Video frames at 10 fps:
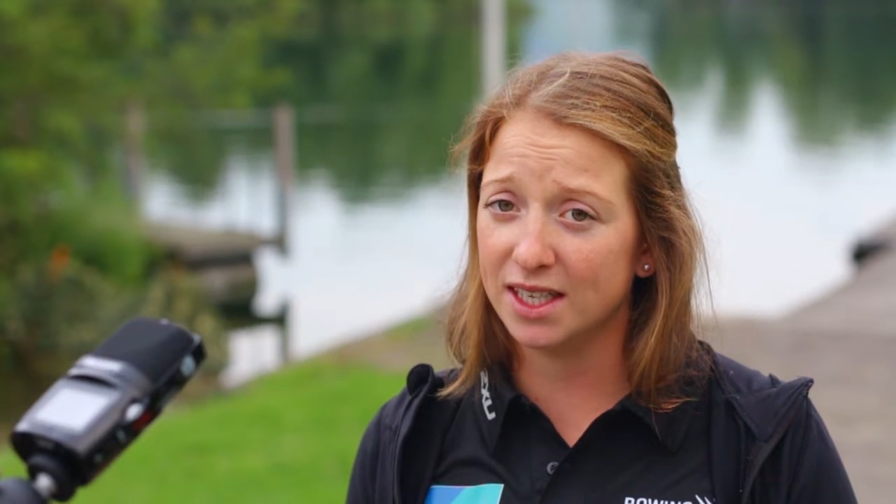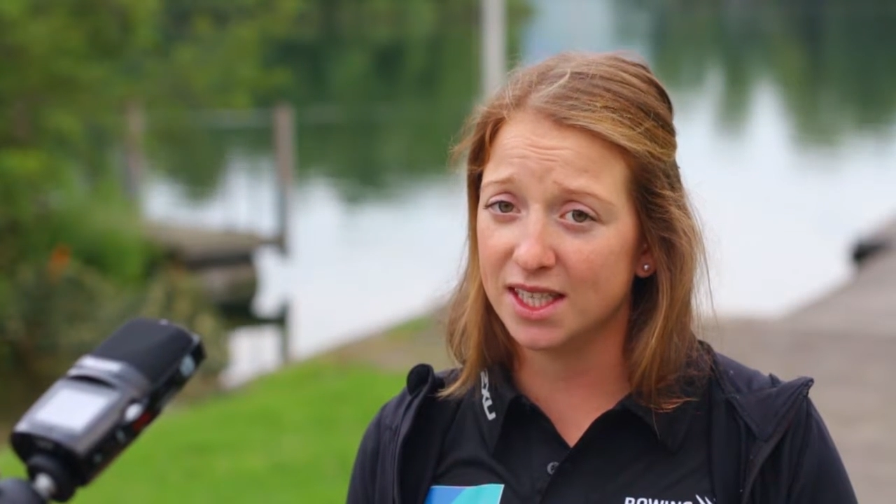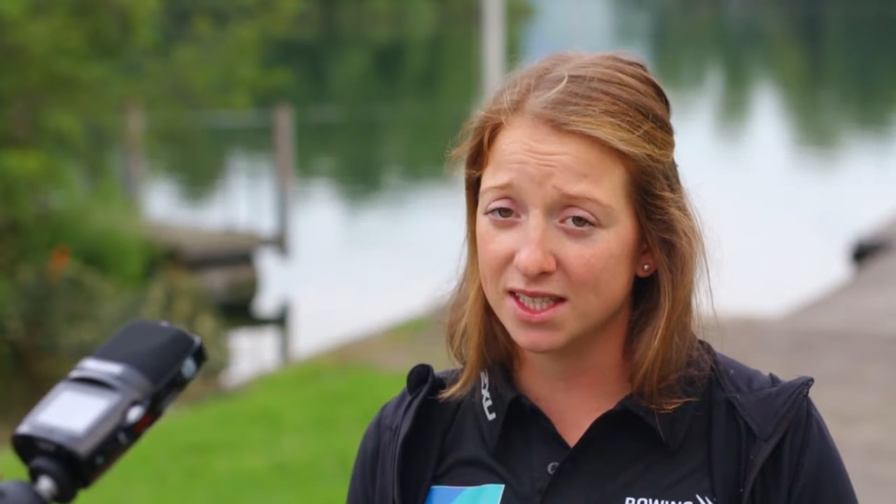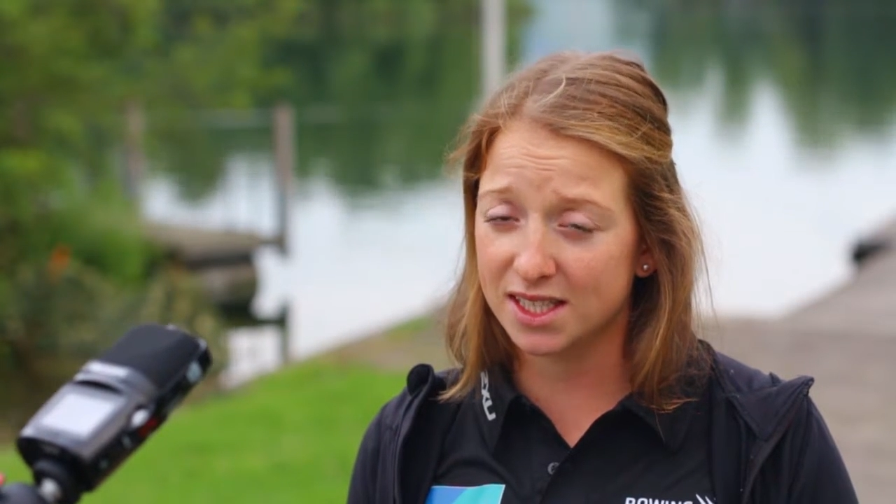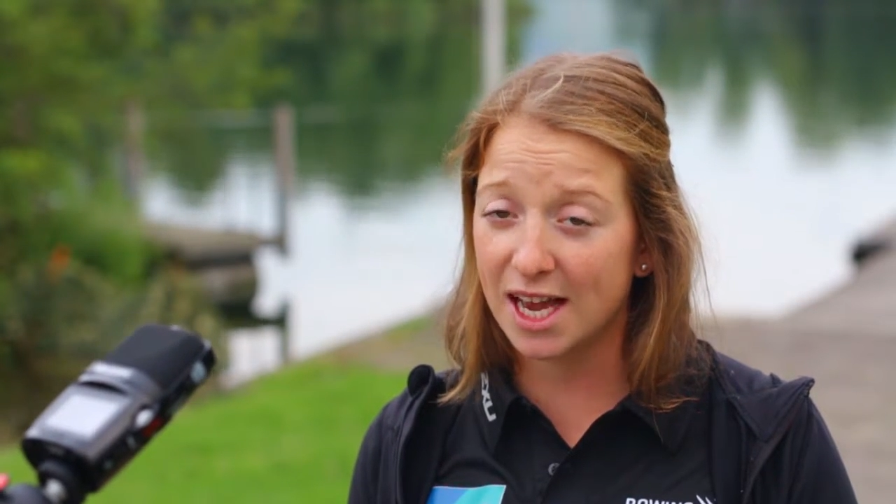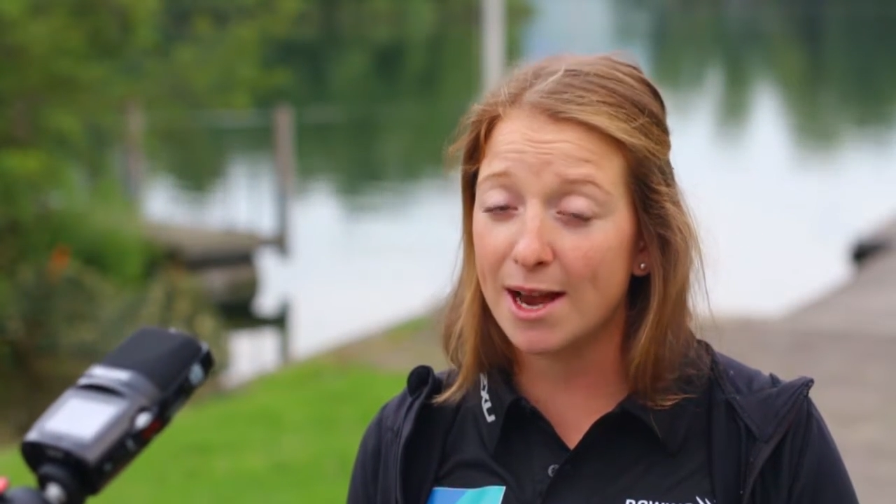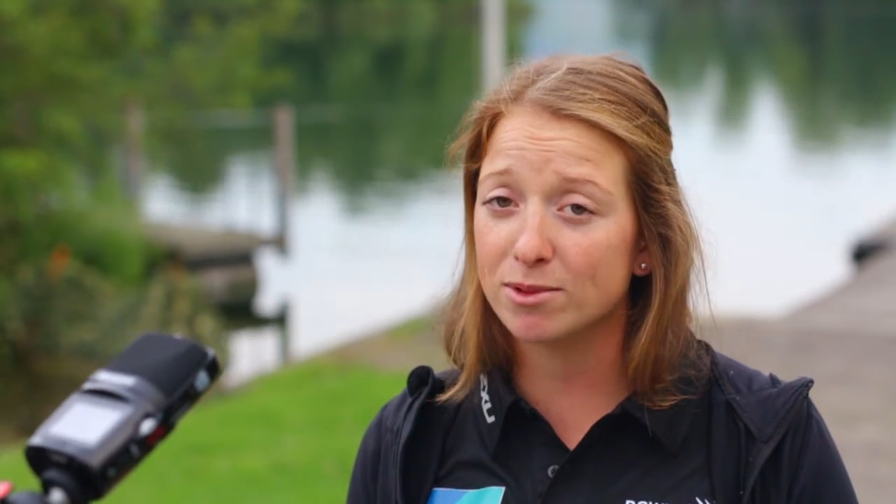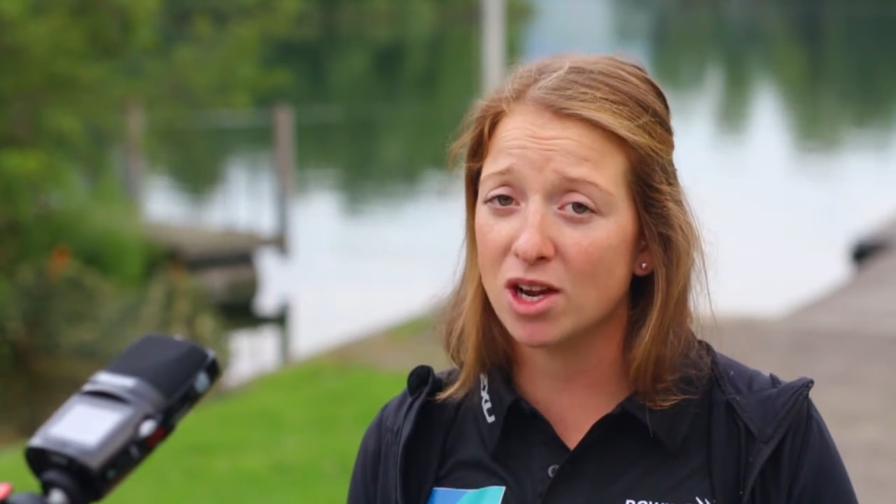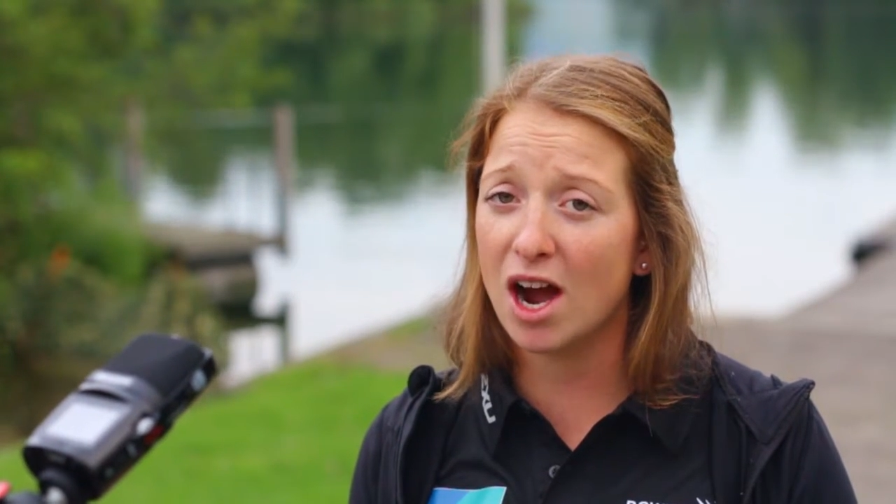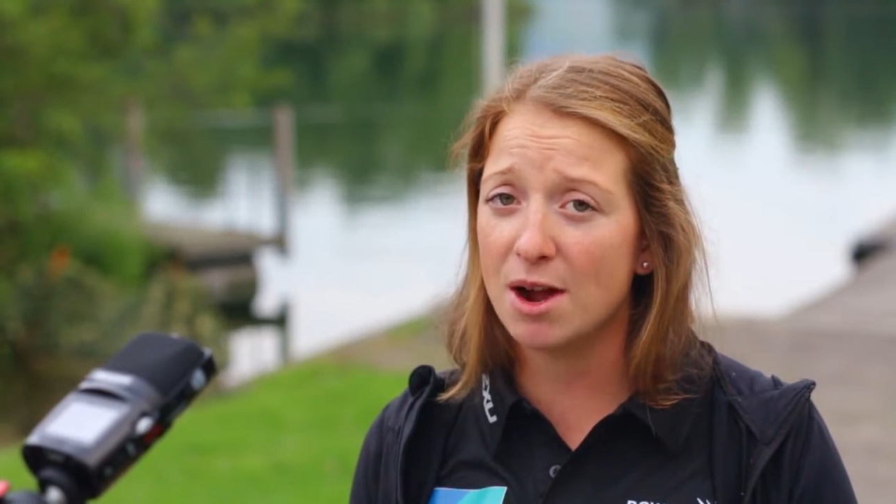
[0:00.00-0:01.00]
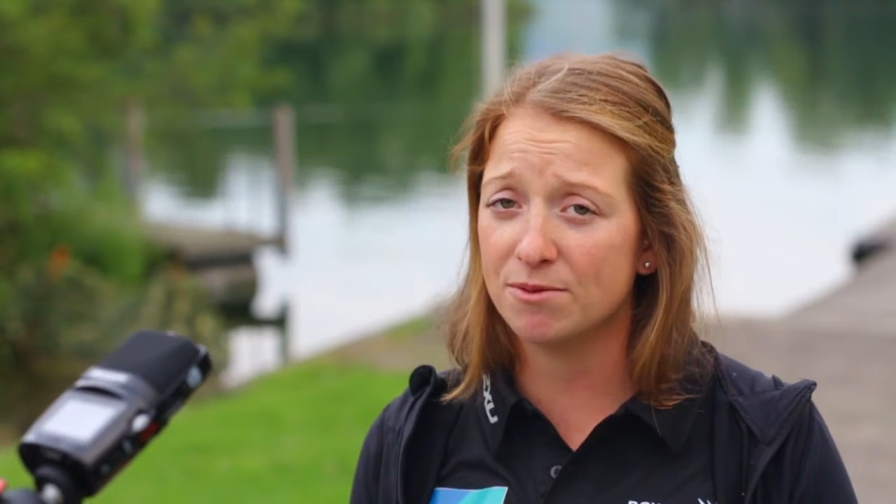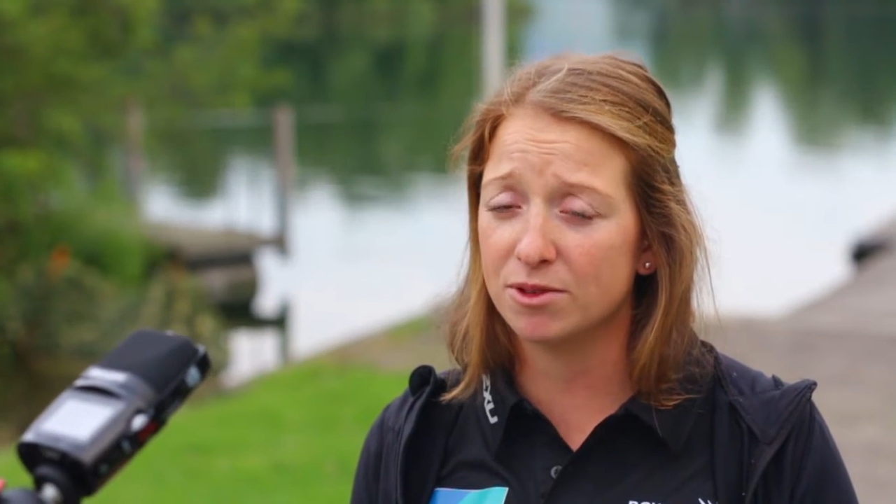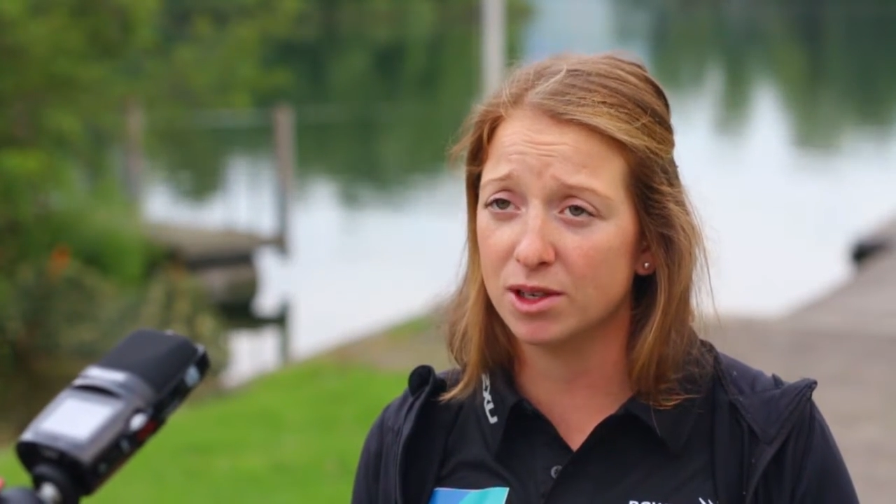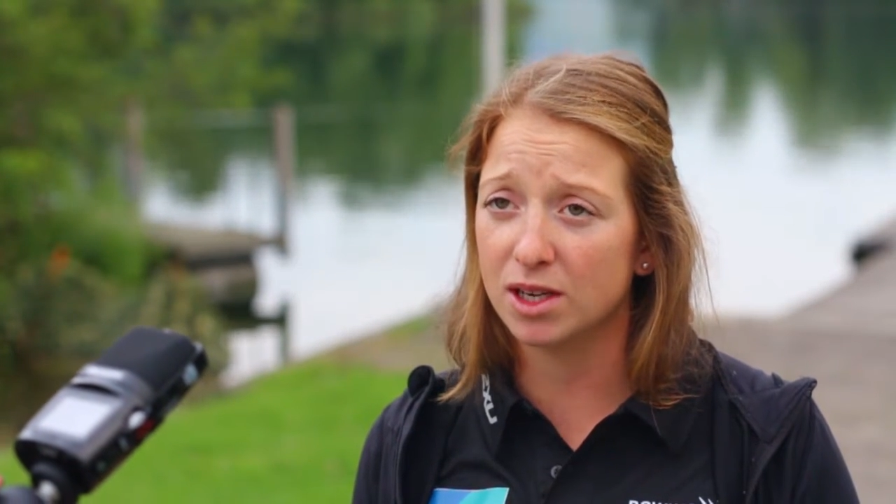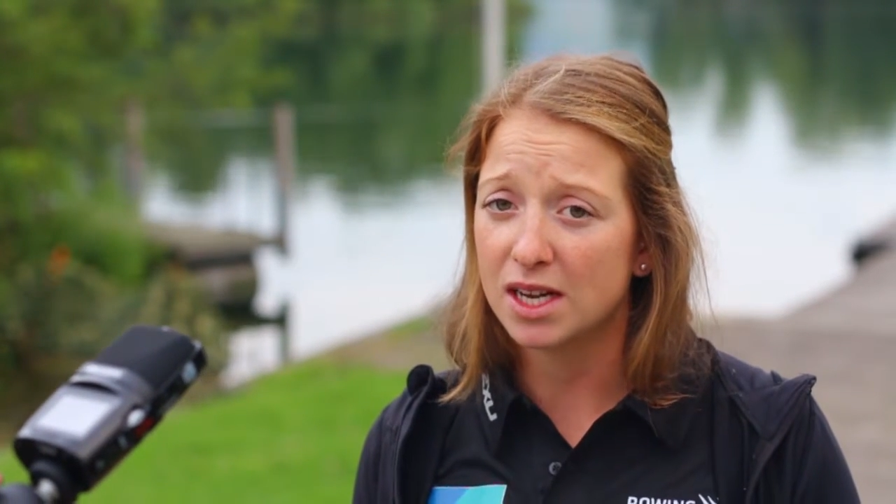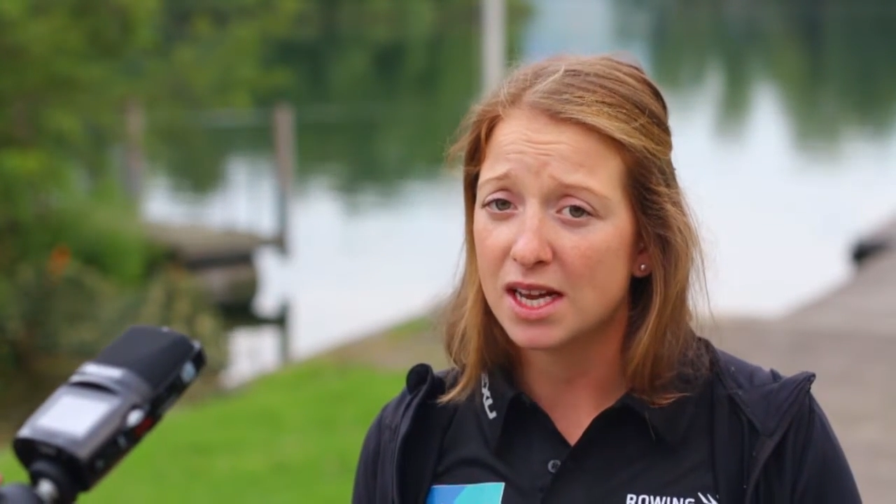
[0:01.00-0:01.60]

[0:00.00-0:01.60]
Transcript: at the same time for